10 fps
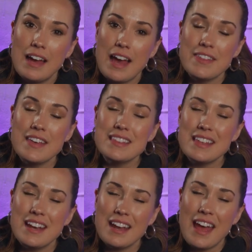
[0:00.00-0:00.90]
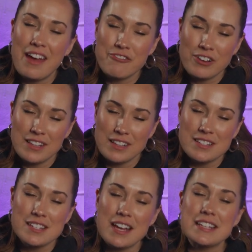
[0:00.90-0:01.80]
I think that
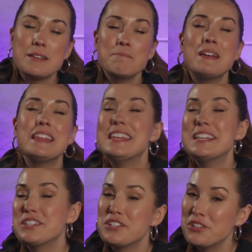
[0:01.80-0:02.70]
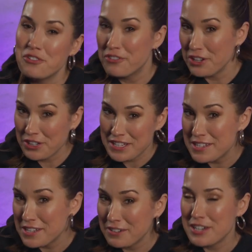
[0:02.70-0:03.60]
I submit this to you for your
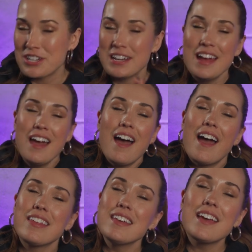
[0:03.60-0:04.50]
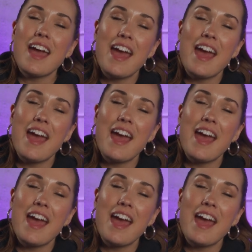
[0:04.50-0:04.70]
consideration. I think